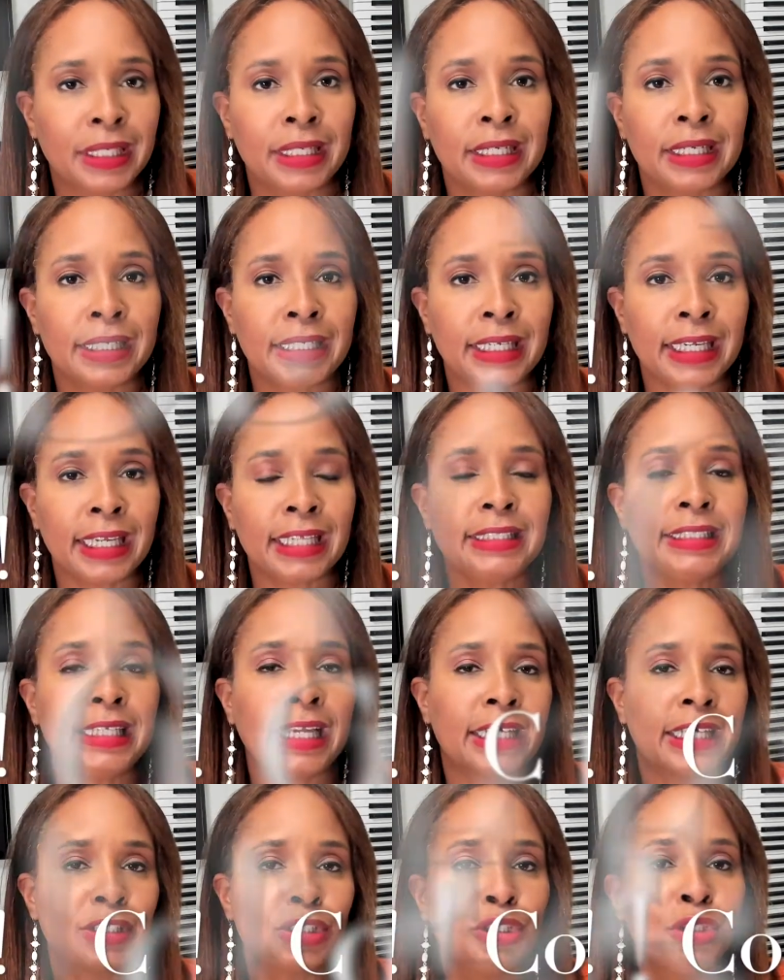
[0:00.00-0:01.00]
Again,
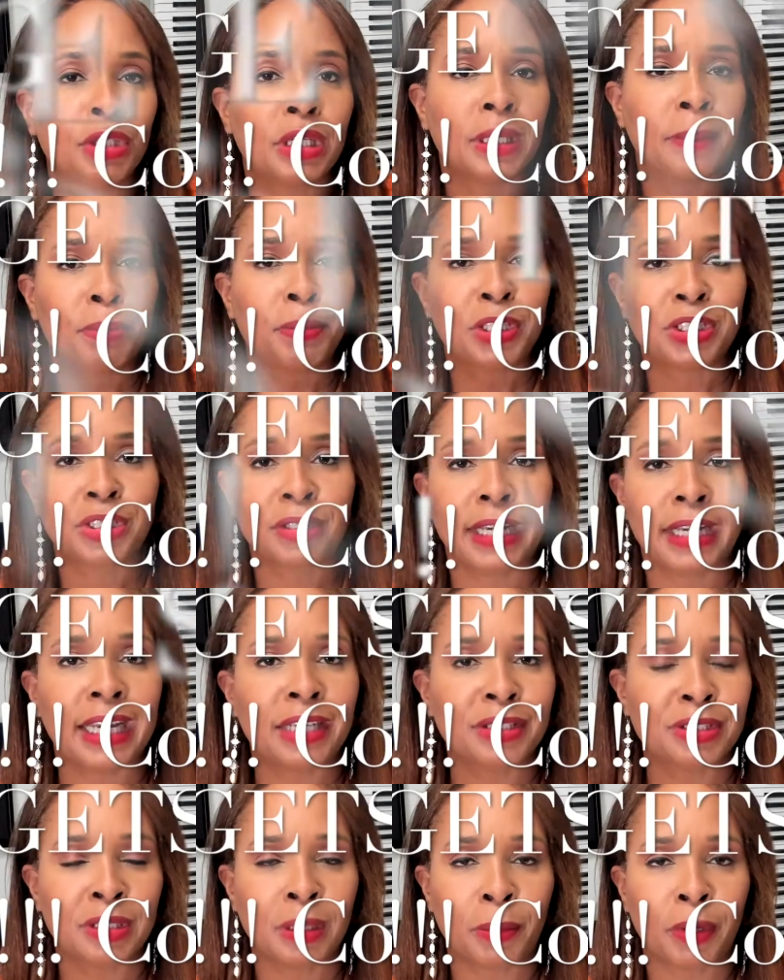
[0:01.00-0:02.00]
yes, you can put your
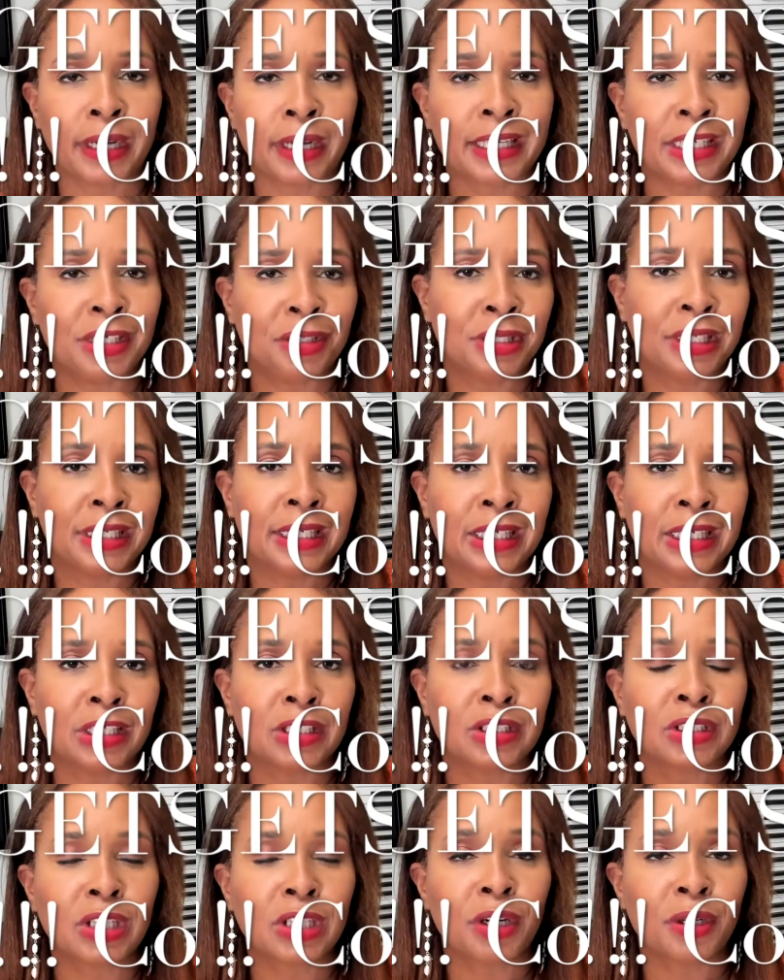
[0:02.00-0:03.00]
house on the market, you can get it
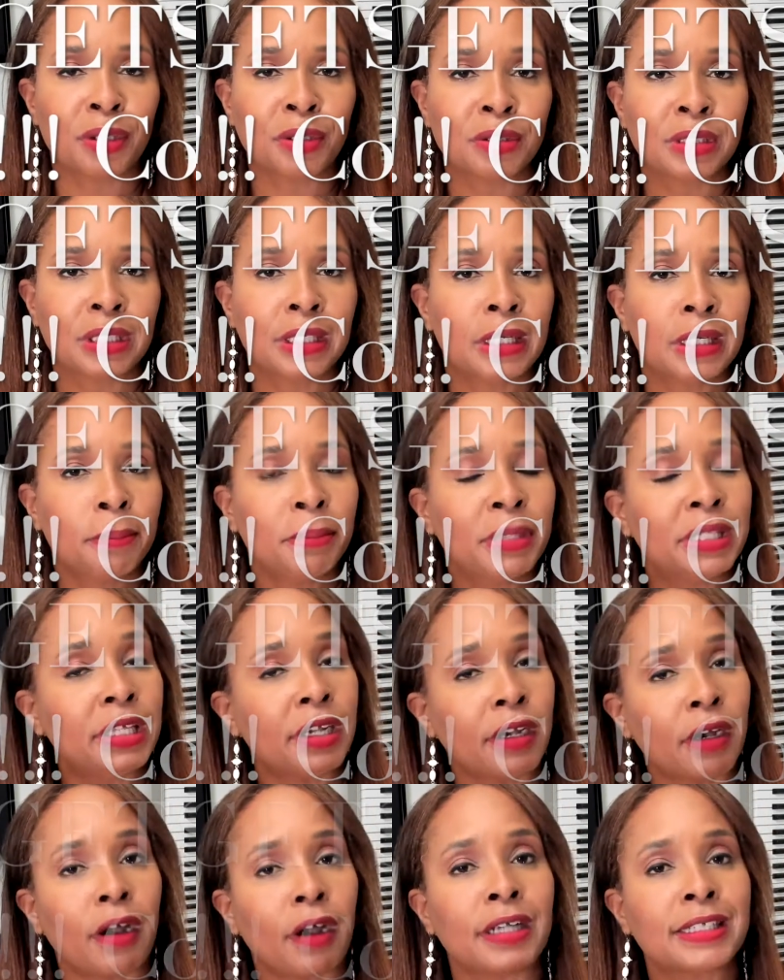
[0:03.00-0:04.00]
sold, but
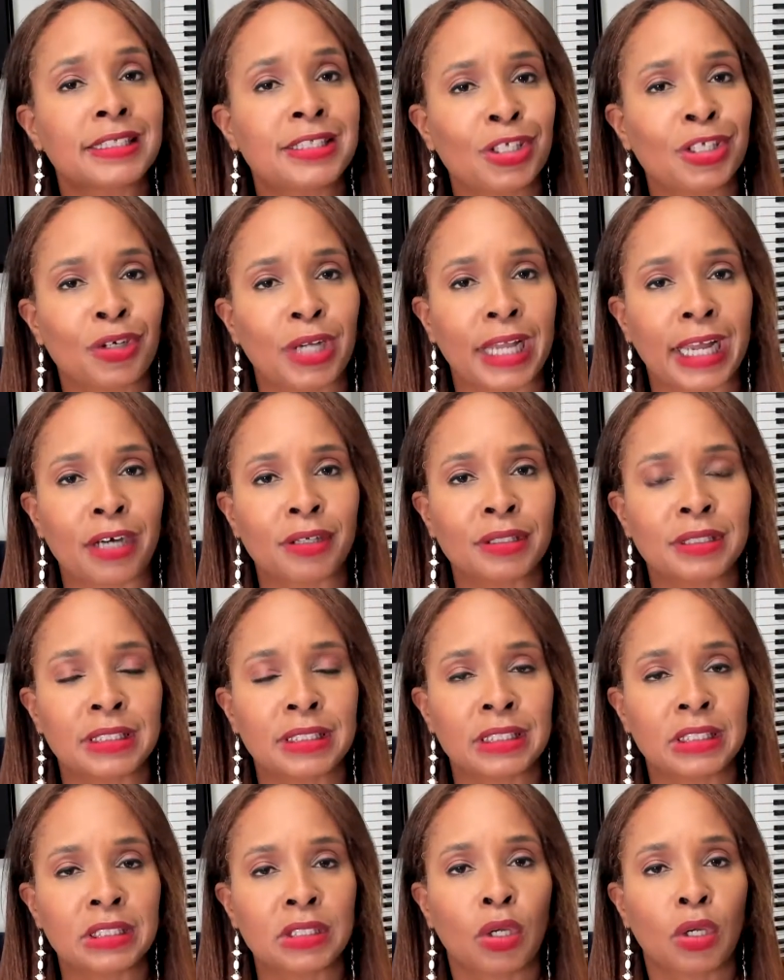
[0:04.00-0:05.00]
there are still
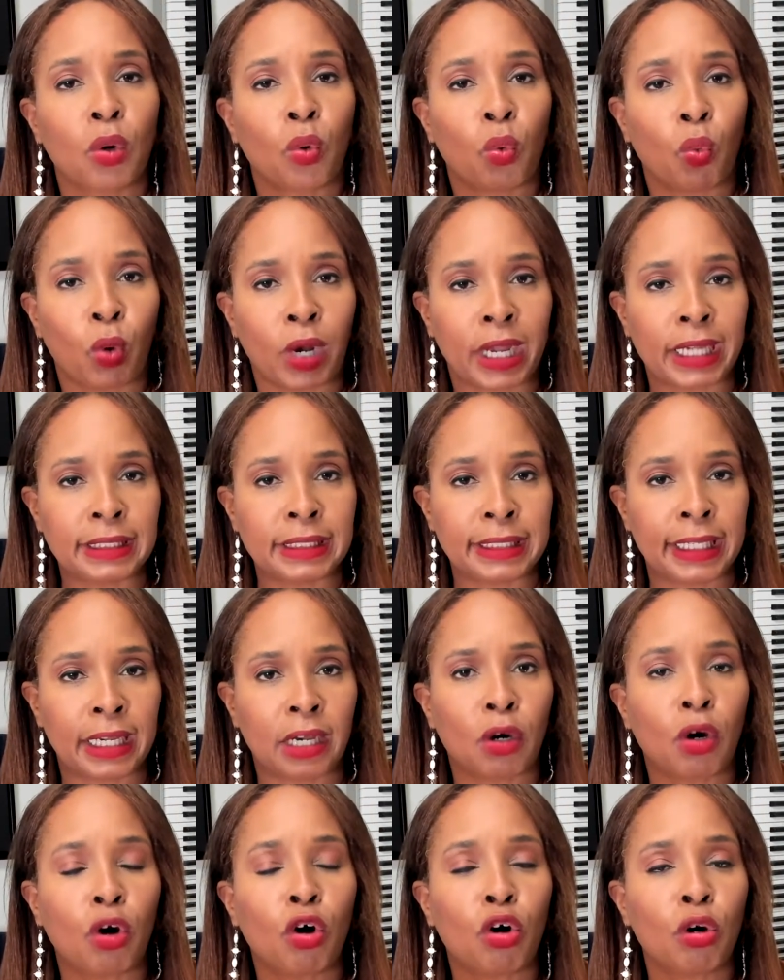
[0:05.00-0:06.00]
houses right now,
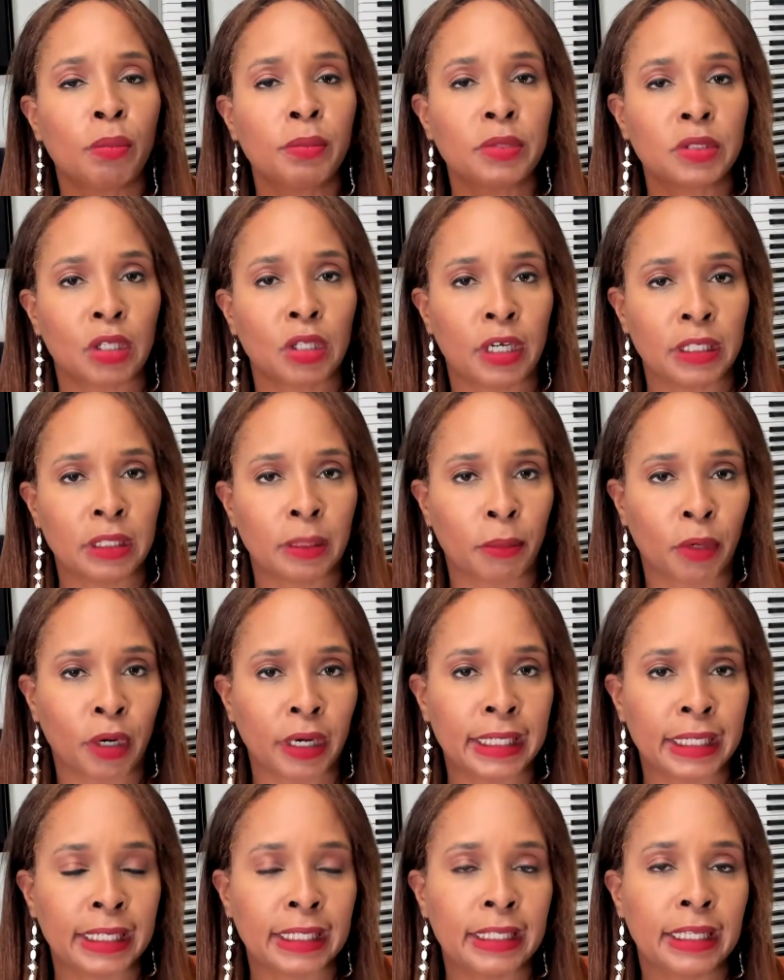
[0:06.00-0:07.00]
homes on the
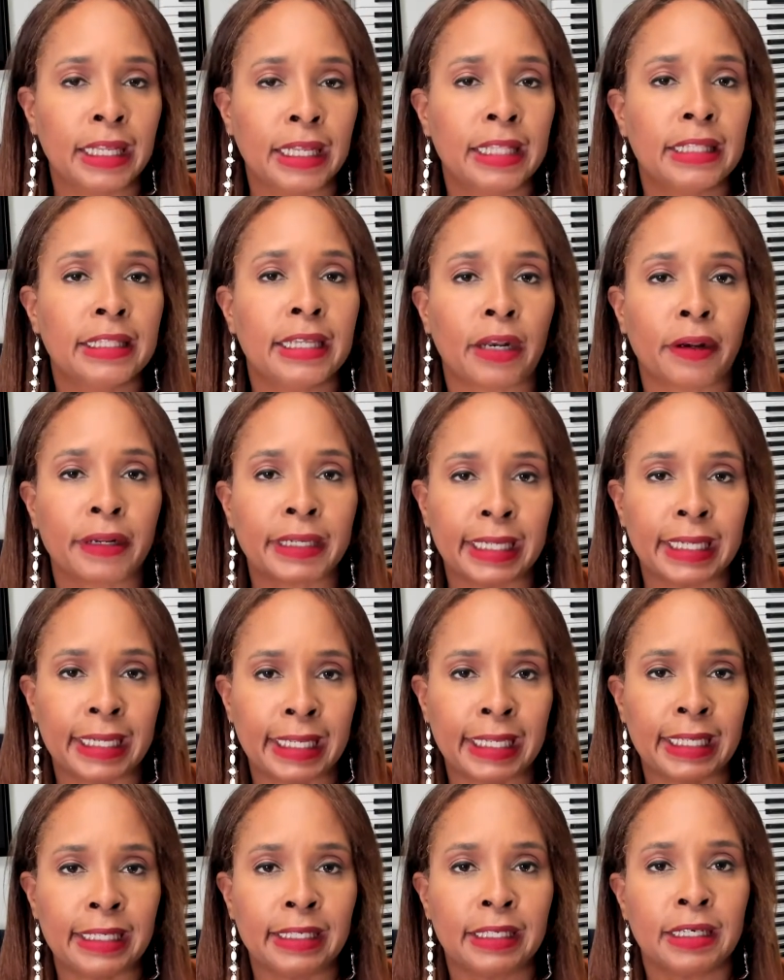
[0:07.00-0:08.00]
market that are
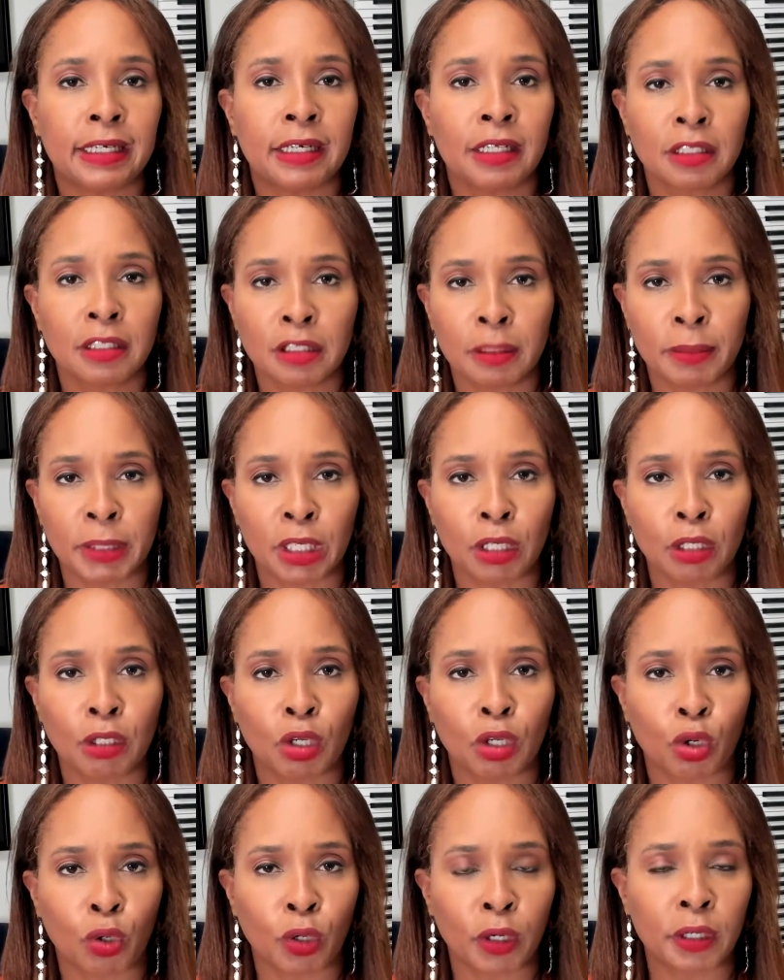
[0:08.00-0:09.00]
getting a little bit
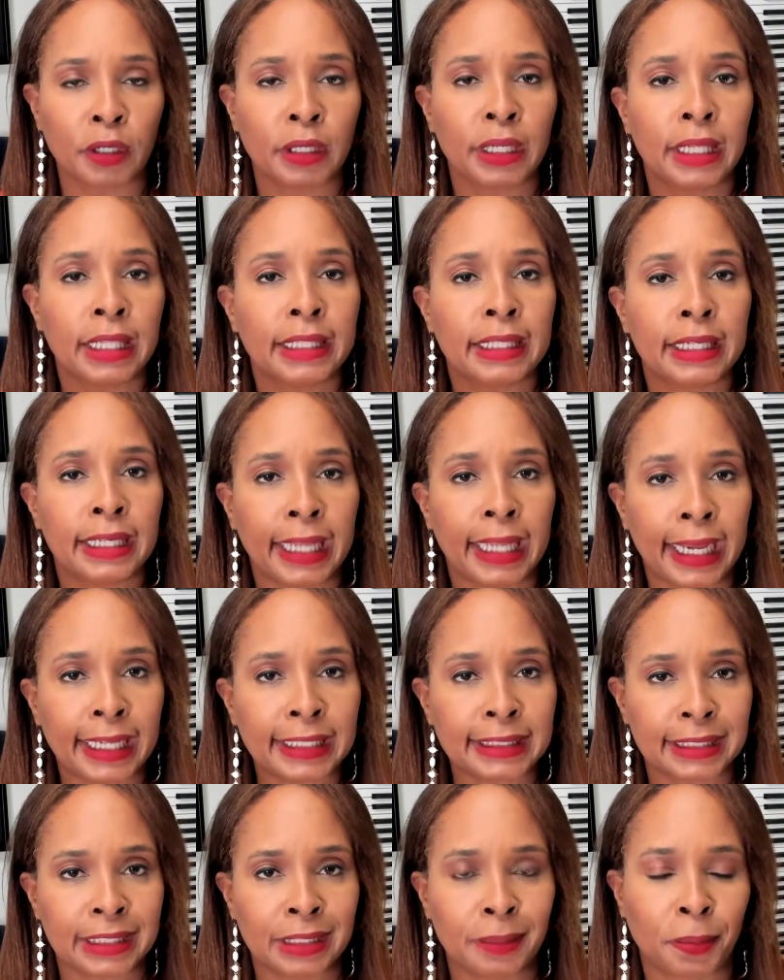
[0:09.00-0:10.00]
lower than
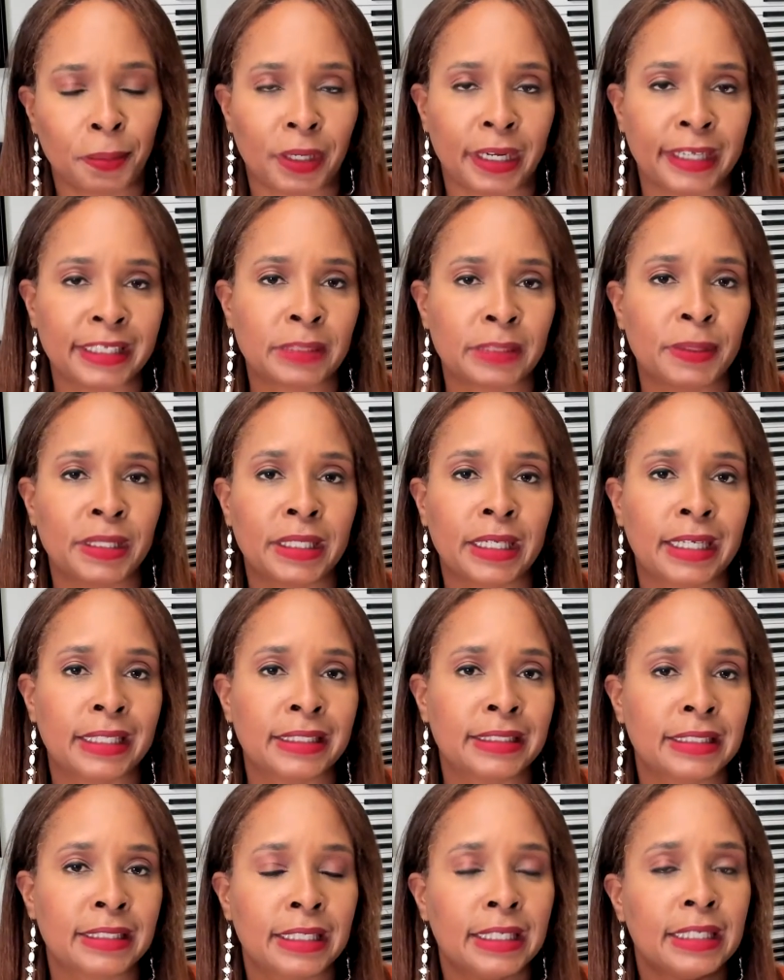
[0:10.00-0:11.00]
asking price because
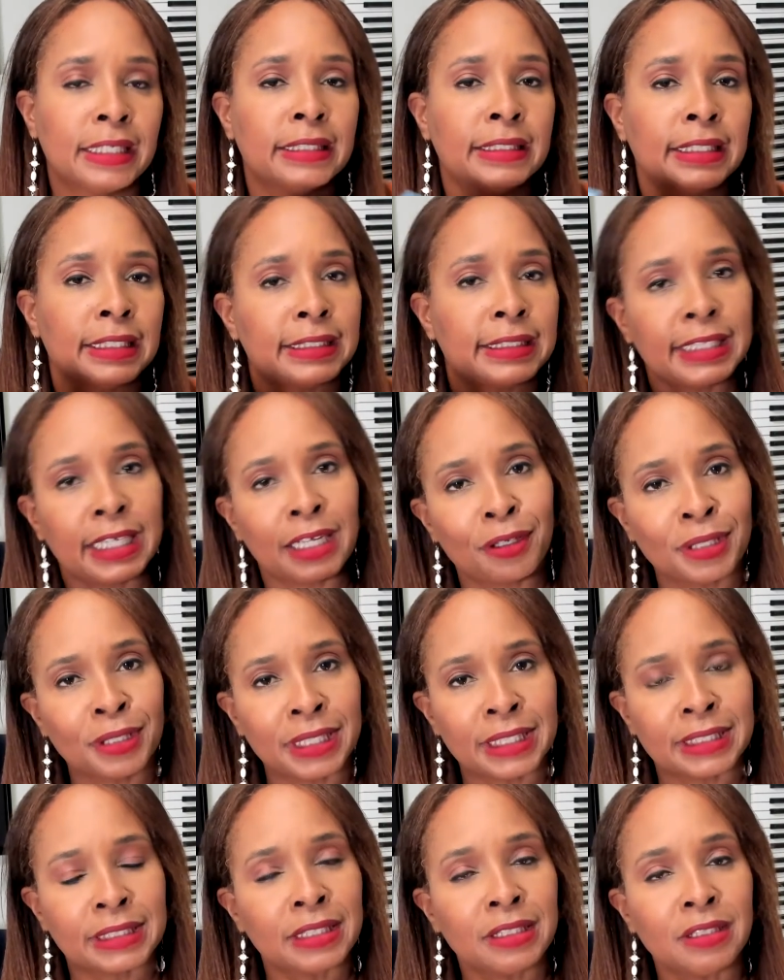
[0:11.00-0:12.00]
the seller
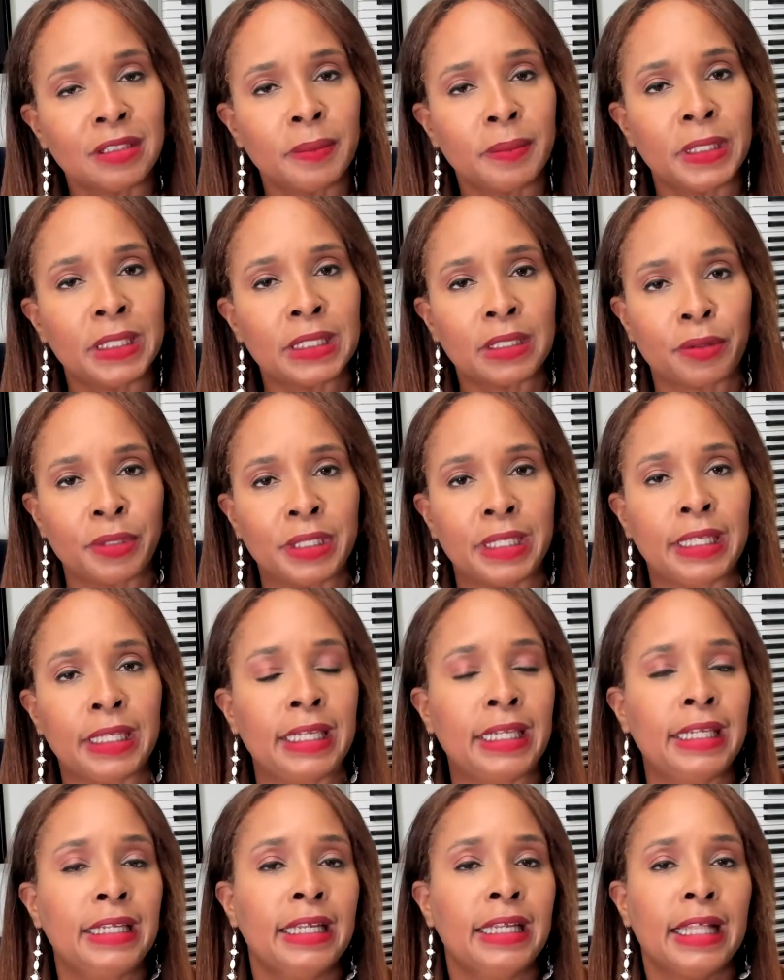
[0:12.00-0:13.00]
gets a little bit
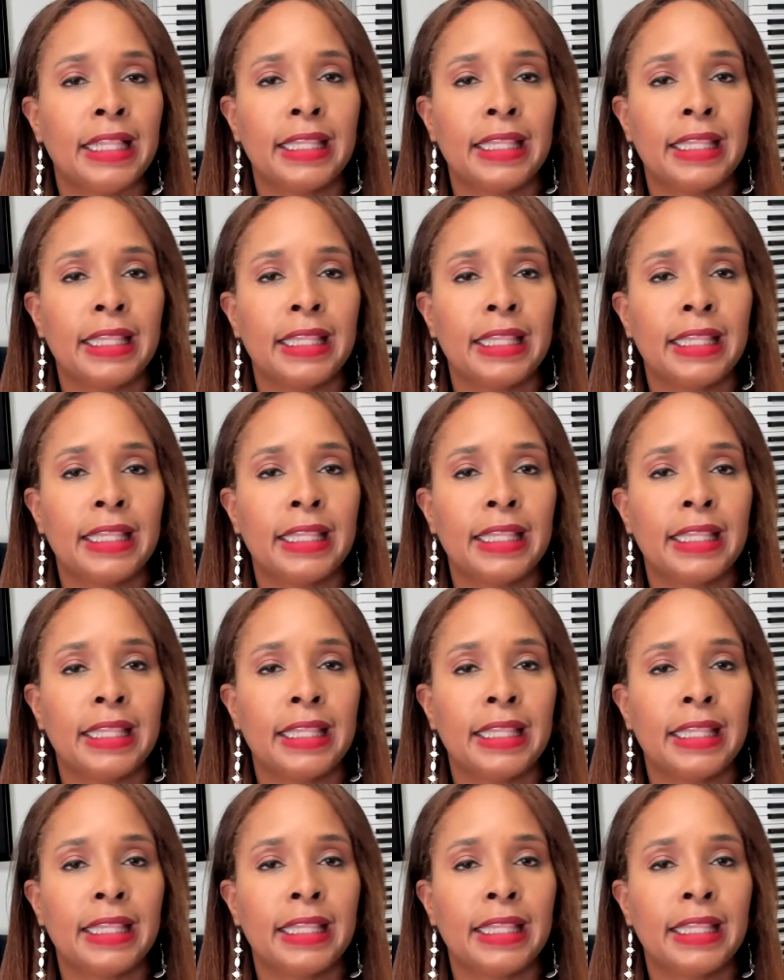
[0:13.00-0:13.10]
greedy.